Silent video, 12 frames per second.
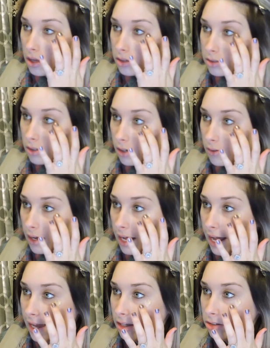So
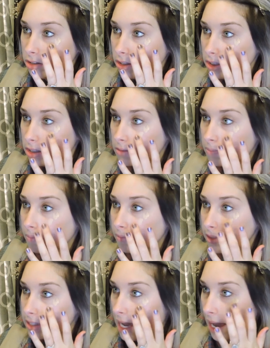I usually just
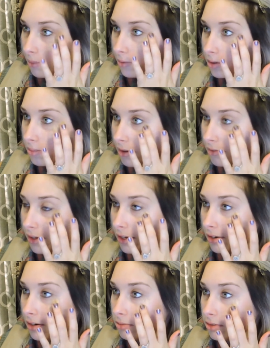dab it with my
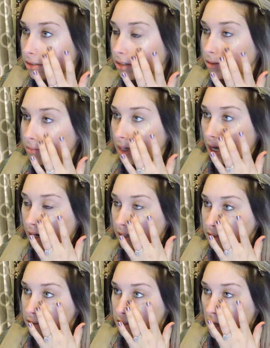finger. I'm just going to be
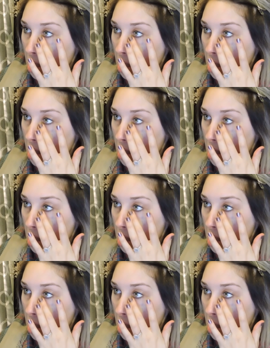honest.